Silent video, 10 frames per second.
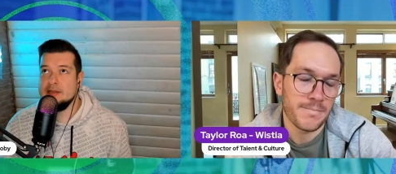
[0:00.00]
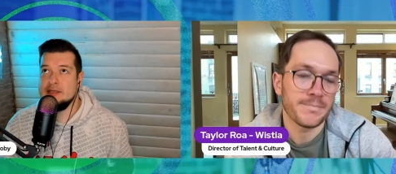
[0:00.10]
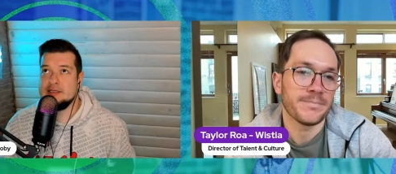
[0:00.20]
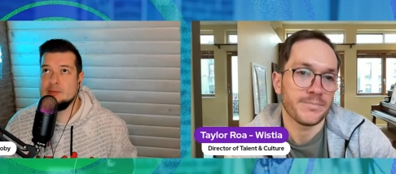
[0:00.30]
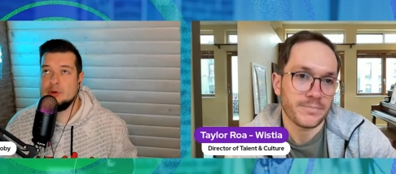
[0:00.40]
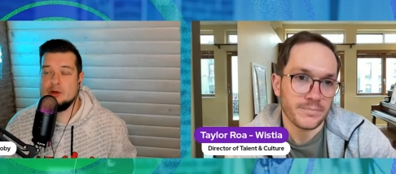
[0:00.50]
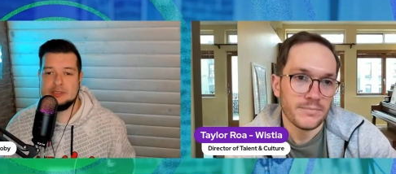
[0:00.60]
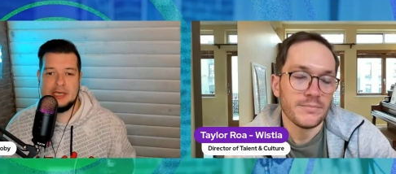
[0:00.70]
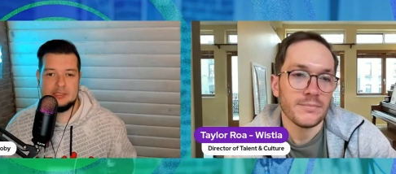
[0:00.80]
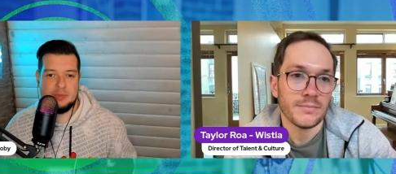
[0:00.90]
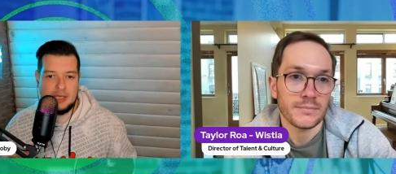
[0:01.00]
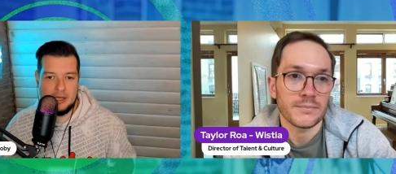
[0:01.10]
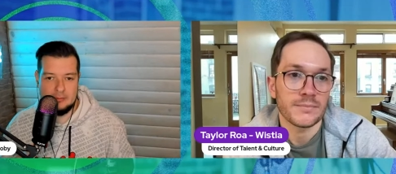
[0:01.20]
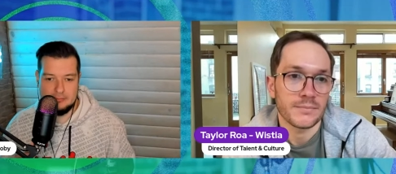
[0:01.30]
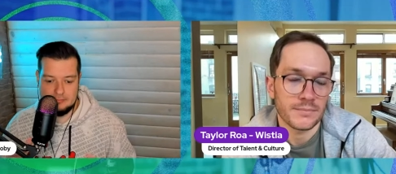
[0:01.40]
Speaker 1: this approach has
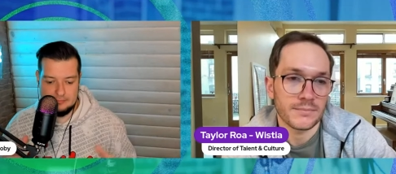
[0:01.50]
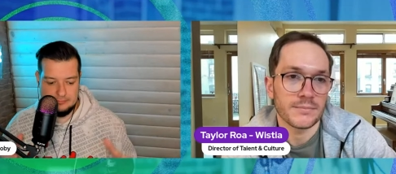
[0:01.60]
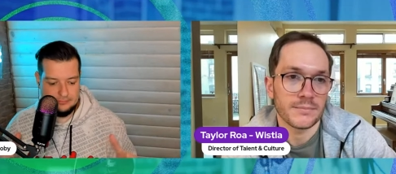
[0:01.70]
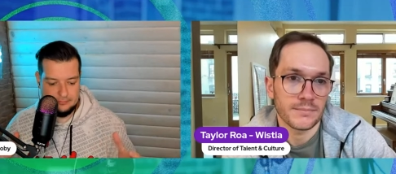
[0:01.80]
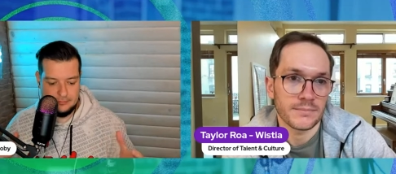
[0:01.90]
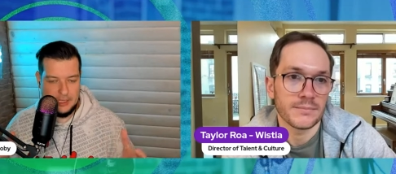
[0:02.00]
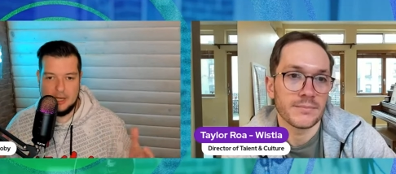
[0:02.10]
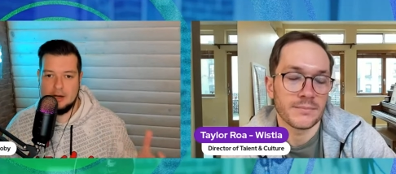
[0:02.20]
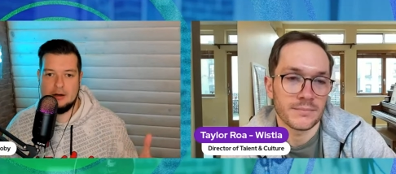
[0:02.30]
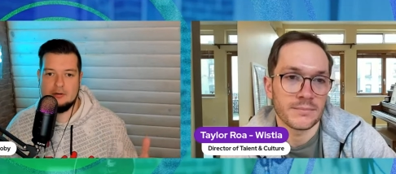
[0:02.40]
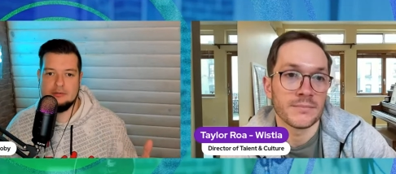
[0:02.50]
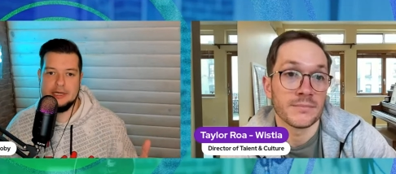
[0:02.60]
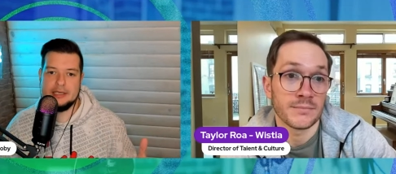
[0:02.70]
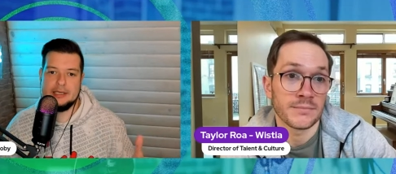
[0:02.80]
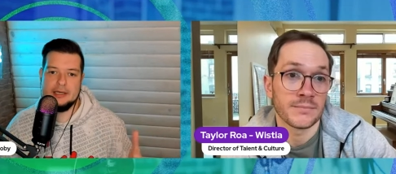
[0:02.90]
become I don't know,
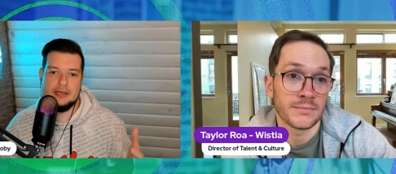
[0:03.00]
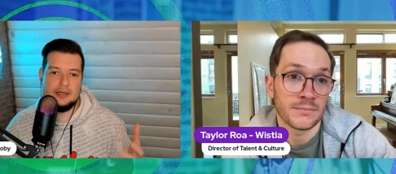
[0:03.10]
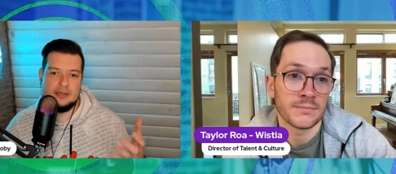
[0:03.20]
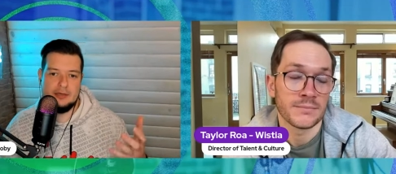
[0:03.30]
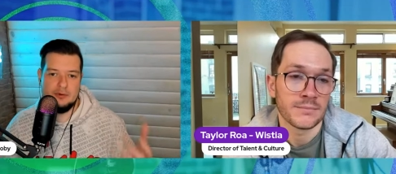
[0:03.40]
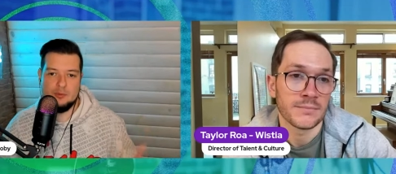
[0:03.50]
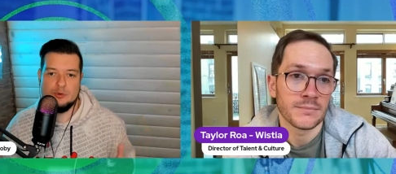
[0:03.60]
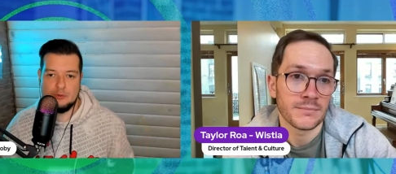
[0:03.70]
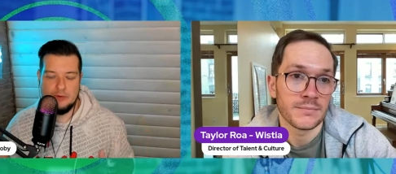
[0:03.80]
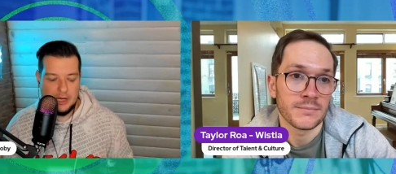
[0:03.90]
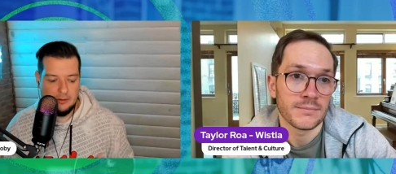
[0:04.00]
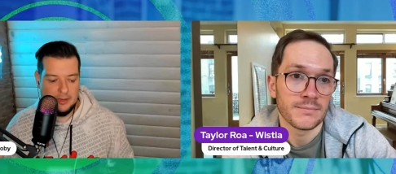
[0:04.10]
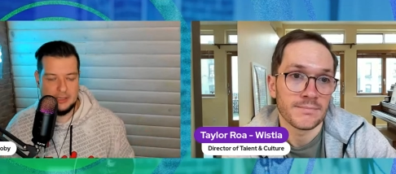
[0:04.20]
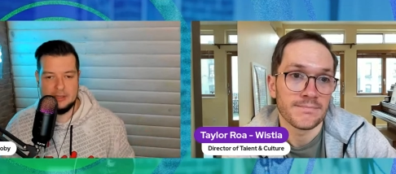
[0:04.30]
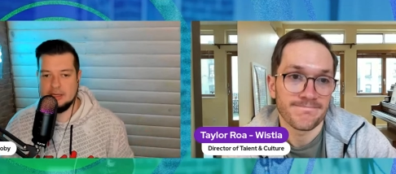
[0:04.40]
like uh, even more
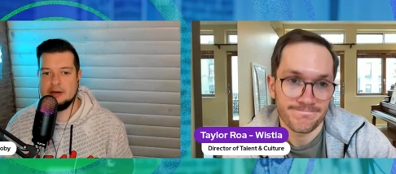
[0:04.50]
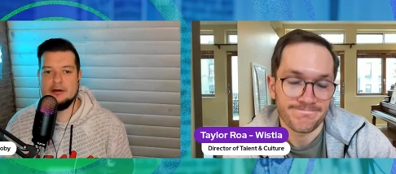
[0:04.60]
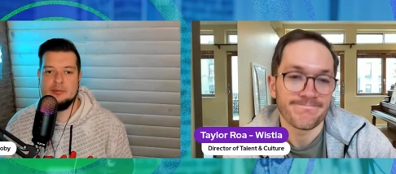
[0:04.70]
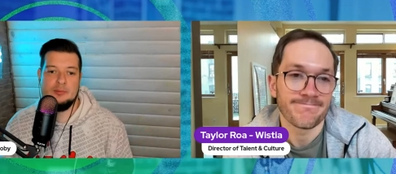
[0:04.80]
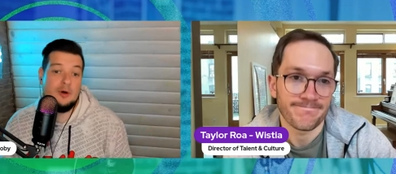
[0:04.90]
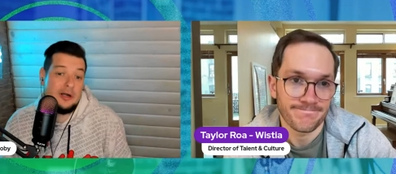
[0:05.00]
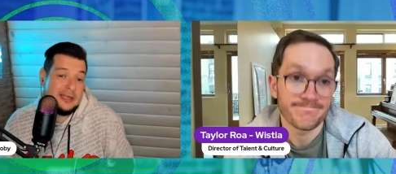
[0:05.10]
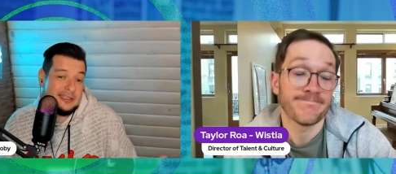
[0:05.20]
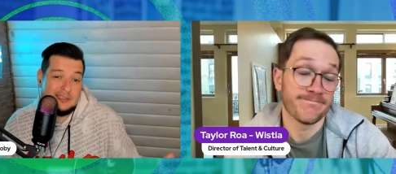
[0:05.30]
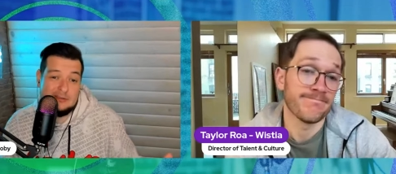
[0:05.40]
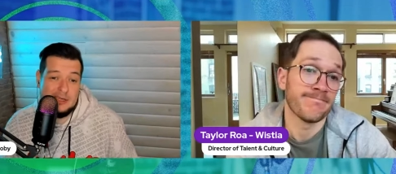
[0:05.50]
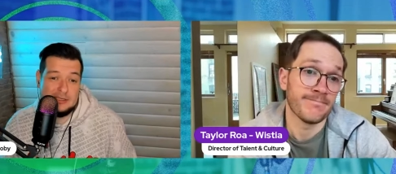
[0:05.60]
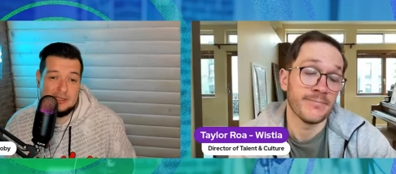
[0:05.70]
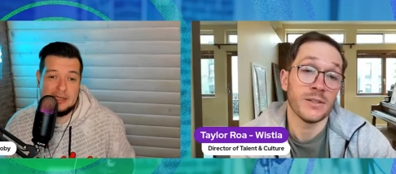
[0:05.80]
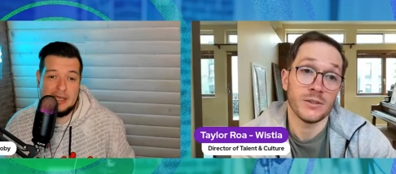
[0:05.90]
relevant in the current market situation,
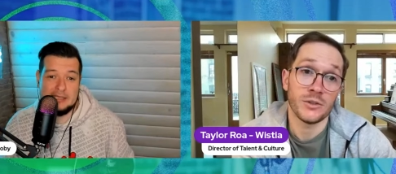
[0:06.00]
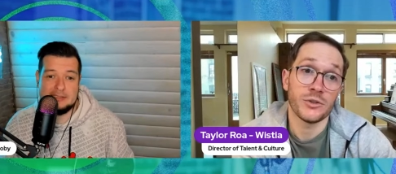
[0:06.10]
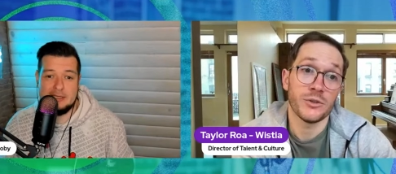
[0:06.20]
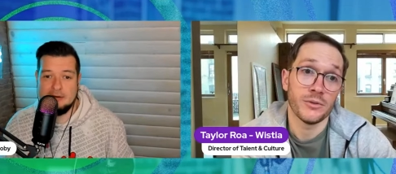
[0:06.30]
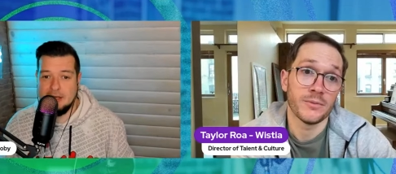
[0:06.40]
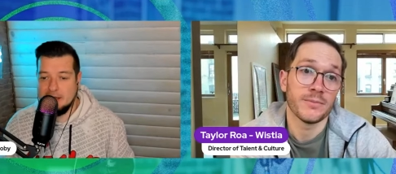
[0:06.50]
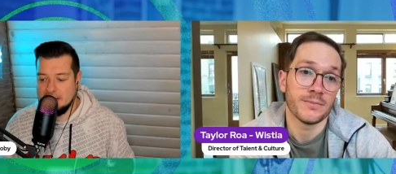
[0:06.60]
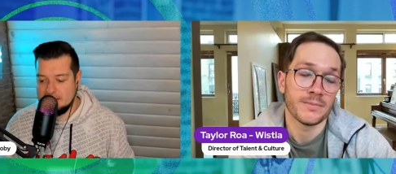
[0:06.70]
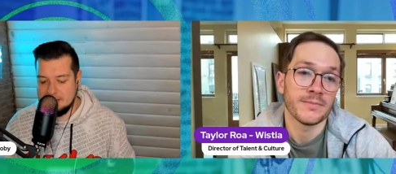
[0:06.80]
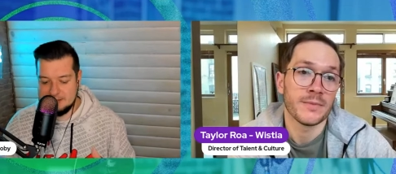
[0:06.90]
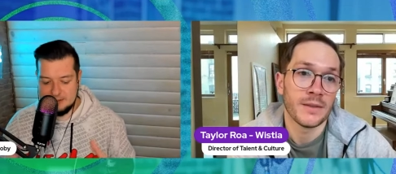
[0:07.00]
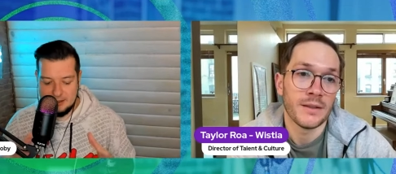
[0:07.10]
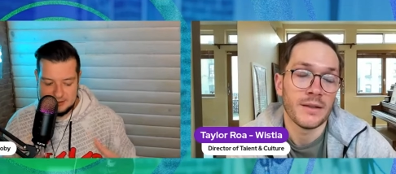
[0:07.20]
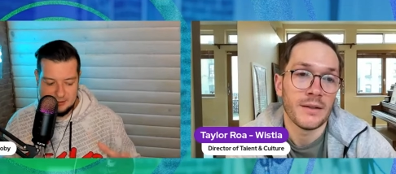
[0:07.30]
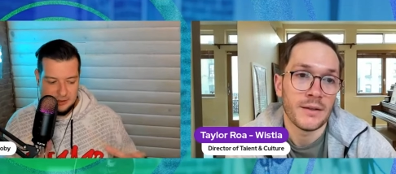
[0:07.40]
I guess. So it, it's
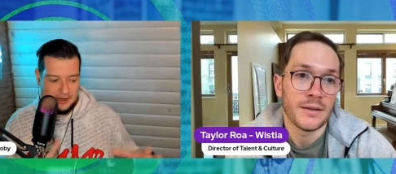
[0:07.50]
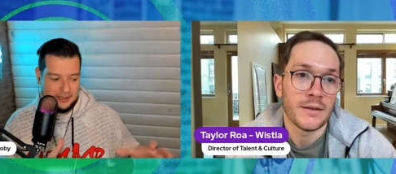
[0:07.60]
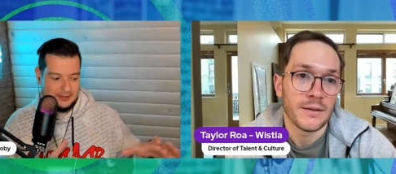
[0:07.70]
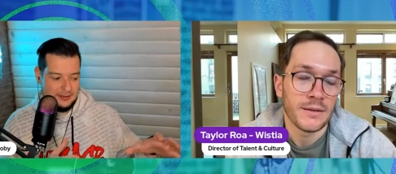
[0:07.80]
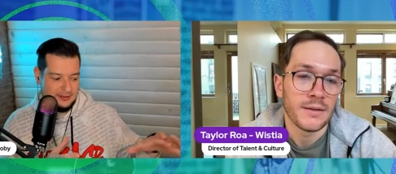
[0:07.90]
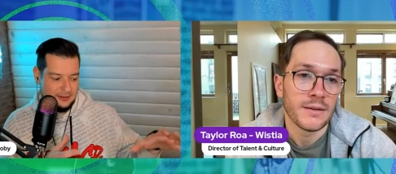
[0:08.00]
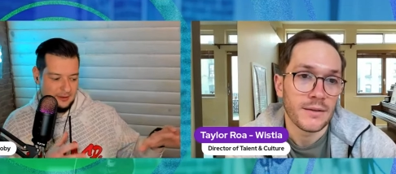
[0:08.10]
not so hard to